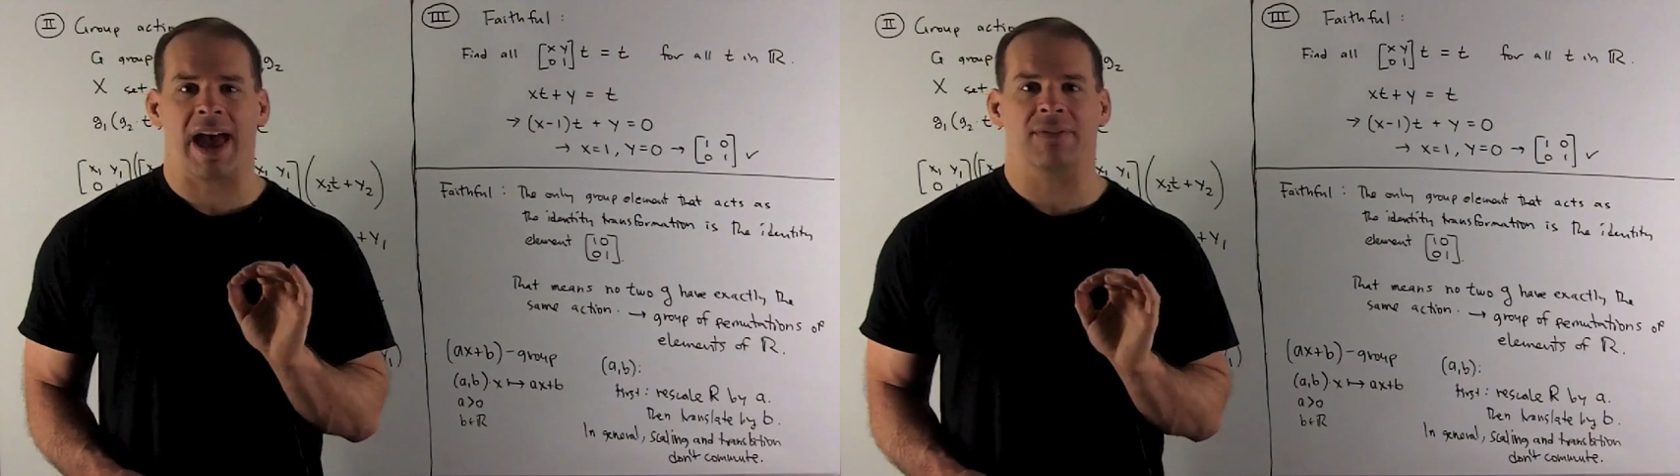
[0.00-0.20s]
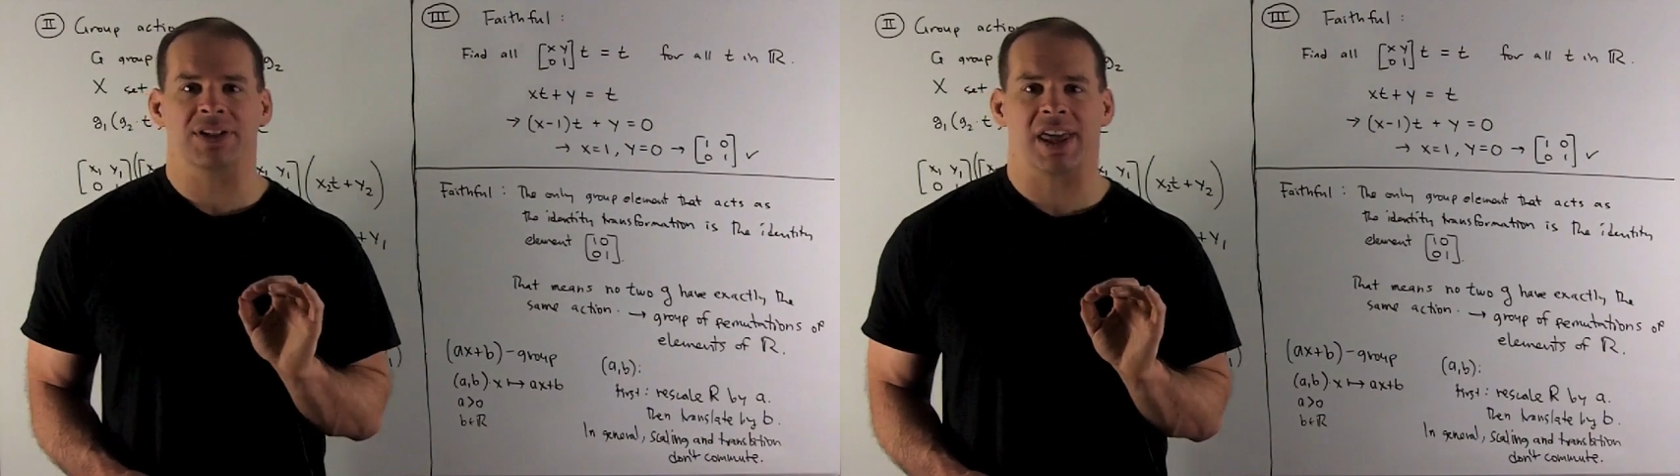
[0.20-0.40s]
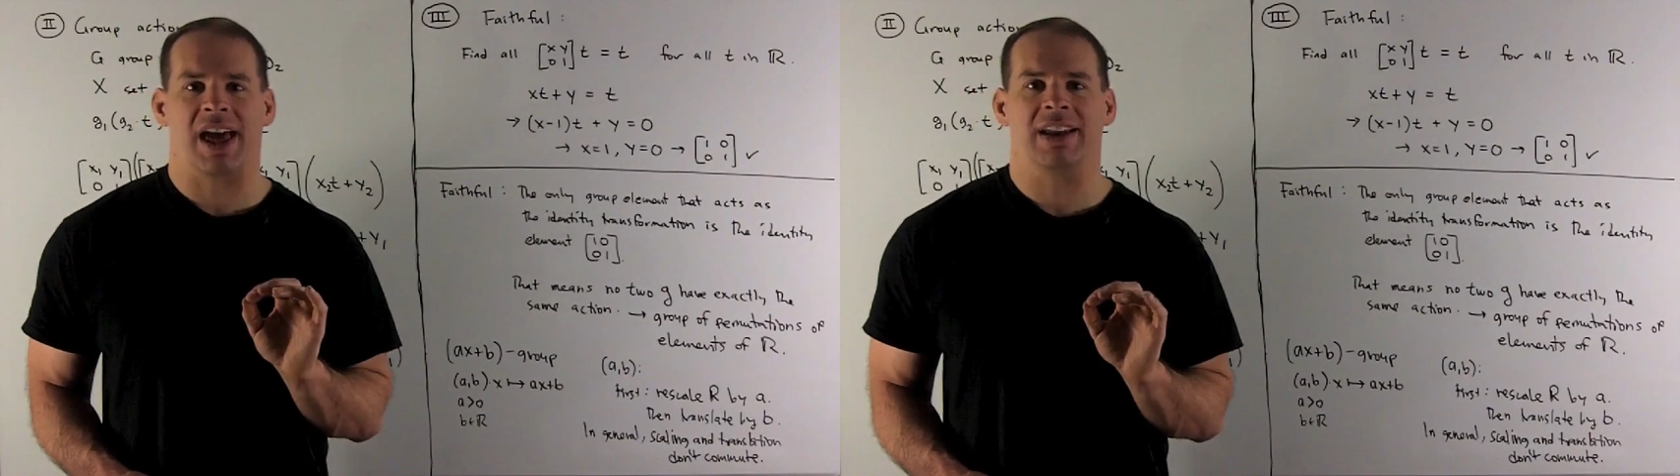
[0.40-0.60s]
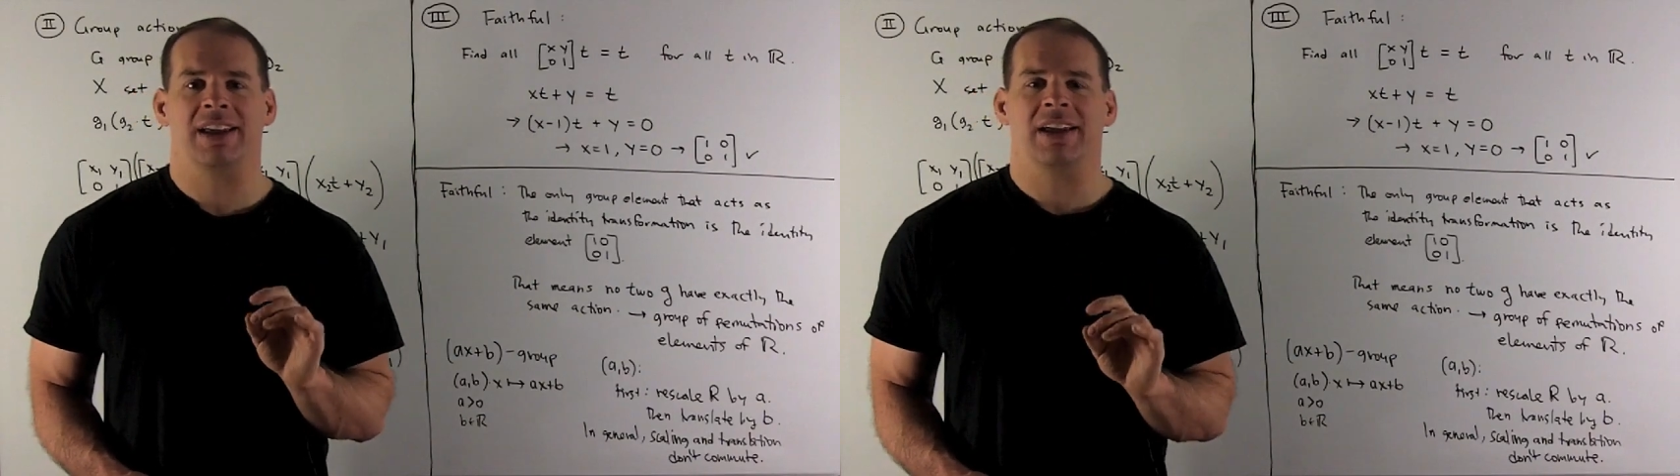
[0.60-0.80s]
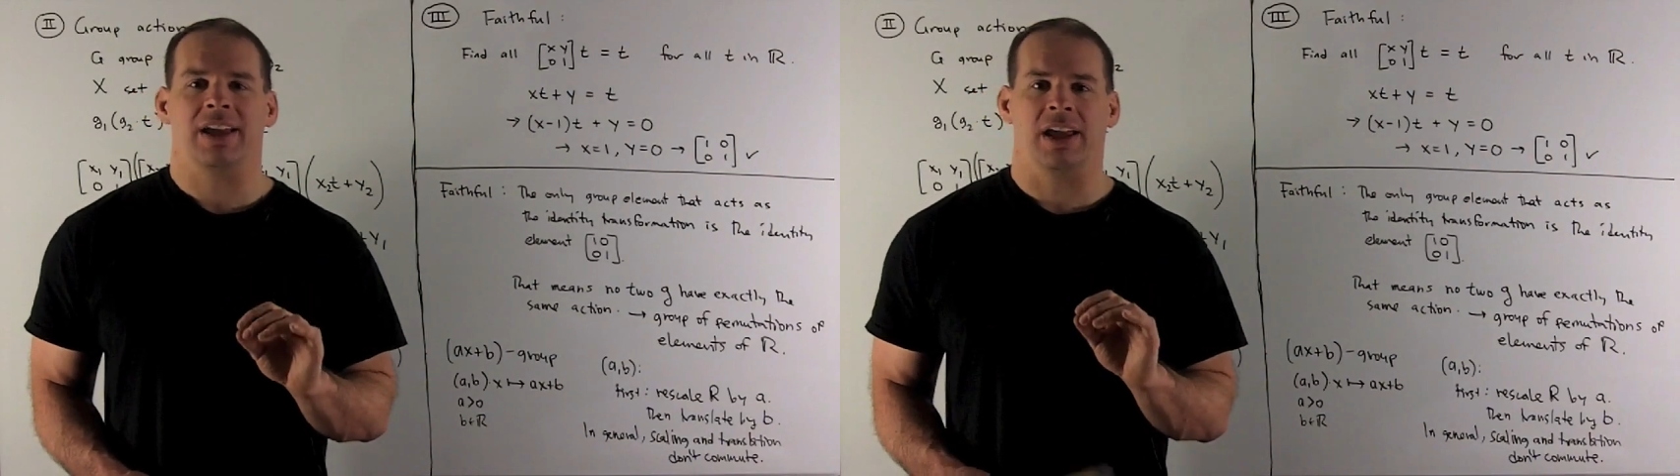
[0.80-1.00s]
have is
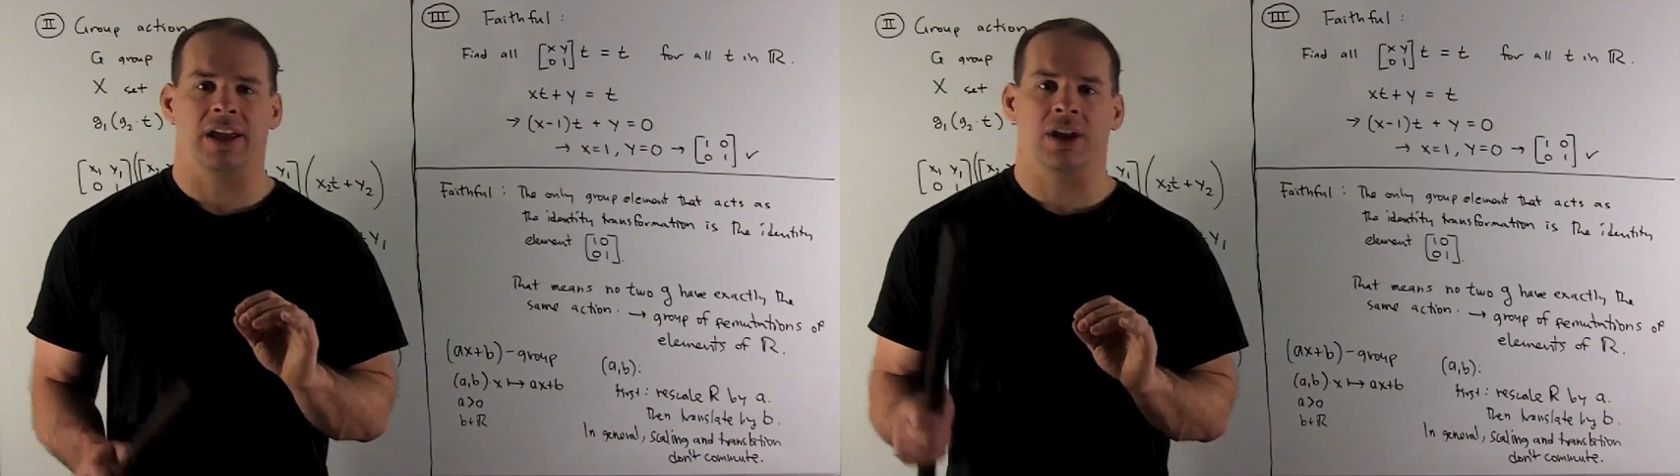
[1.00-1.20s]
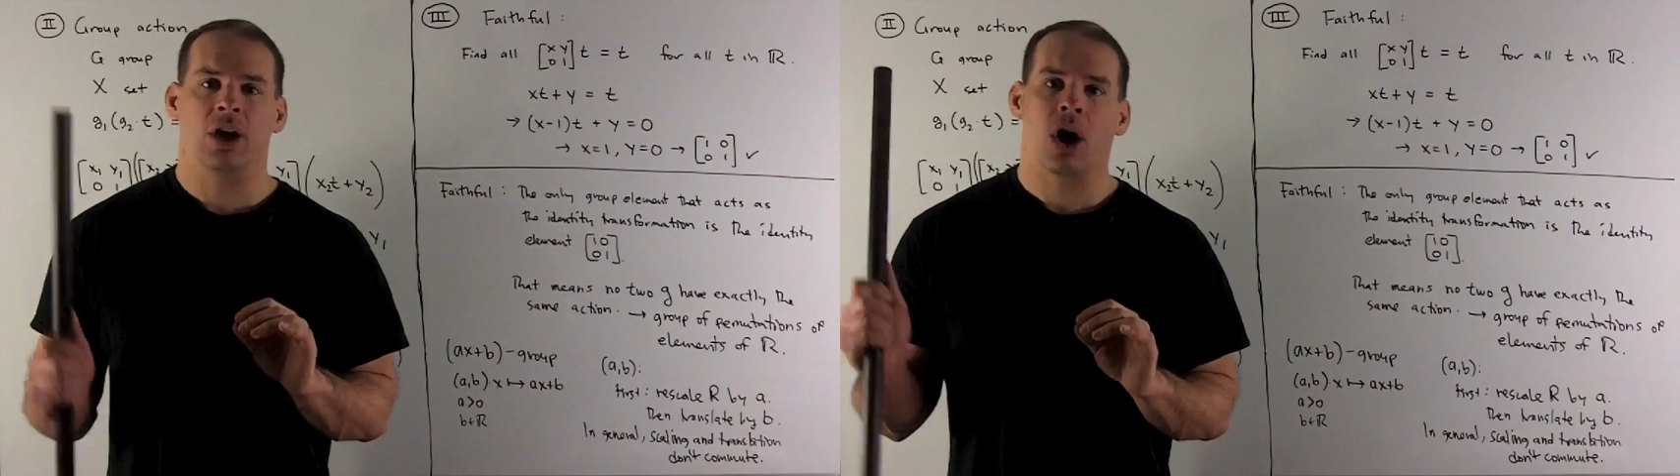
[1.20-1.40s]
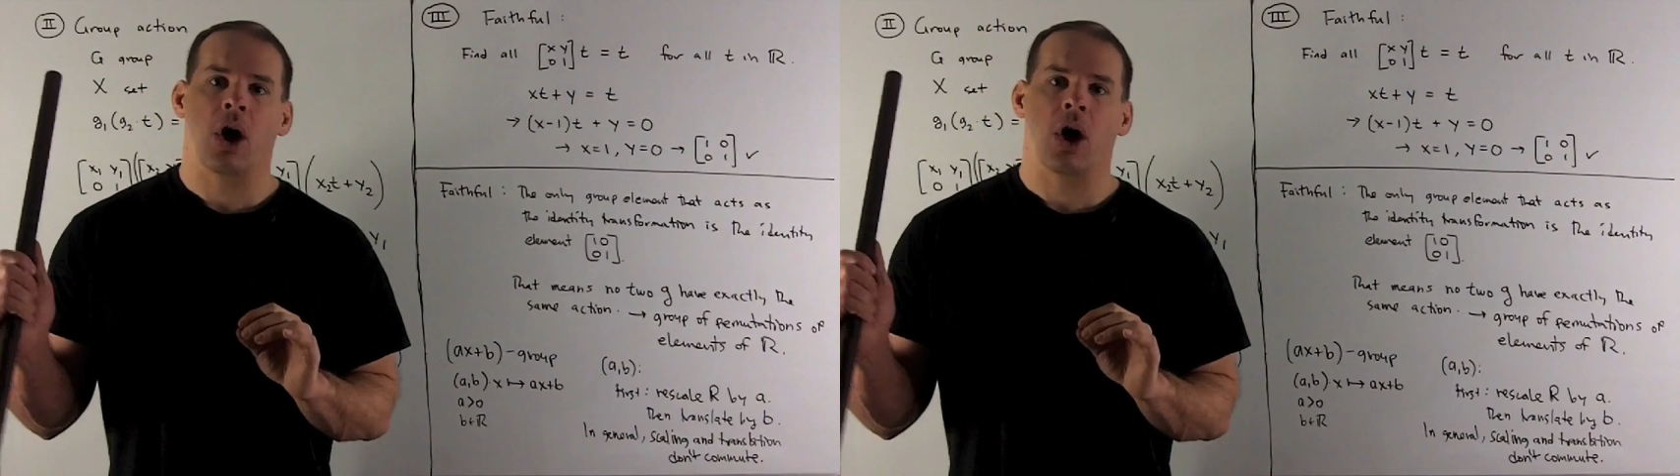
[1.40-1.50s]
that in